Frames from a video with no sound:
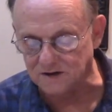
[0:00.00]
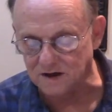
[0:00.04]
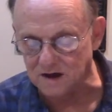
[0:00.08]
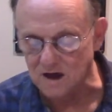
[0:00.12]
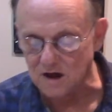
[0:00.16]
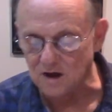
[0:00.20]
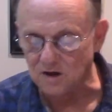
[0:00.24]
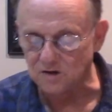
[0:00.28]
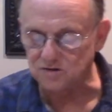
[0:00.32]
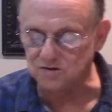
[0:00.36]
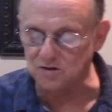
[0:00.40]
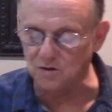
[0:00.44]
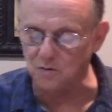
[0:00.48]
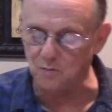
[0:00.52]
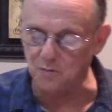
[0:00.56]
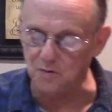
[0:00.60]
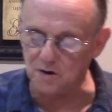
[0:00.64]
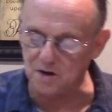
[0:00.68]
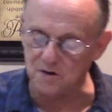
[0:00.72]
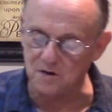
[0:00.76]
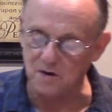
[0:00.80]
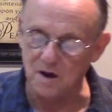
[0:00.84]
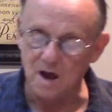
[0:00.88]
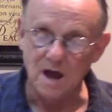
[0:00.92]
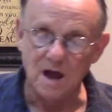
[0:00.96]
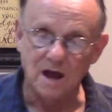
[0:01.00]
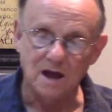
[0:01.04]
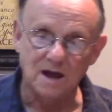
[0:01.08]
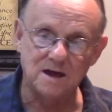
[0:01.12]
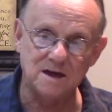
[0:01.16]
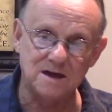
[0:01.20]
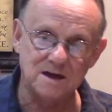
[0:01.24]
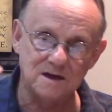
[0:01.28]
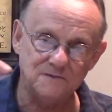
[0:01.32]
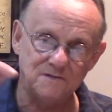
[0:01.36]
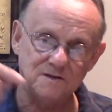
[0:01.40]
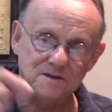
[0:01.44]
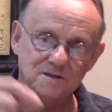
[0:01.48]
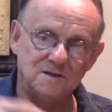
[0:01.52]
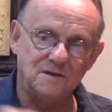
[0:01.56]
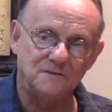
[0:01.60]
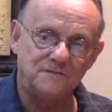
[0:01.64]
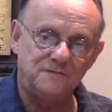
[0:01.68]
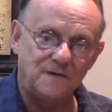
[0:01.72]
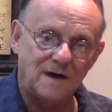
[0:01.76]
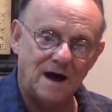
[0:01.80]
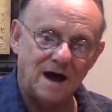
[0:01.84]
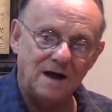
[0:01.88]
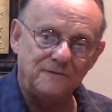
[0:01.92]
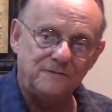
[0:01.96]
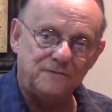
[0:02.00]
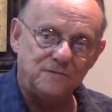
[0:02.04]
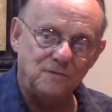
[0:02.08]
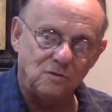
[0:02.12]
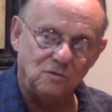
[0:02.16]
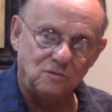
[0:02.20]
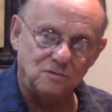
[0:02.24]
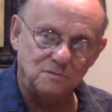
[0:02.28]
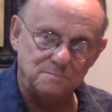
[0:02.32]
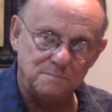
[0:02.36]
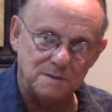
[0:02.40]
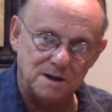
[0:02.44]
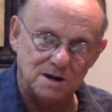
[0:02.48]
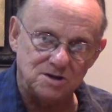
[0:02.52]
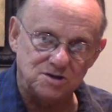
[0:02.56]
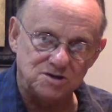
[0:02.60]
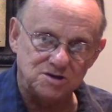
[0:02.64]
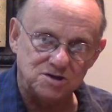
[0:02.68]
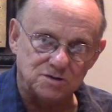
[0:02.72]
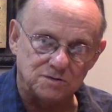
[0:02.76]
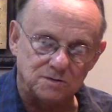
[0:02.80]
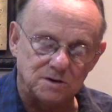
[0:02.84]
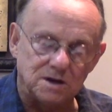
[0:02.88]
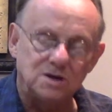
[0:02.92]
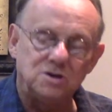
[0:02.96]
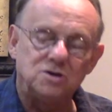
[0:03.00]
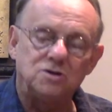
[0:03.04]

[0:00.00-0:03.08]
So we're given the fivefold ministry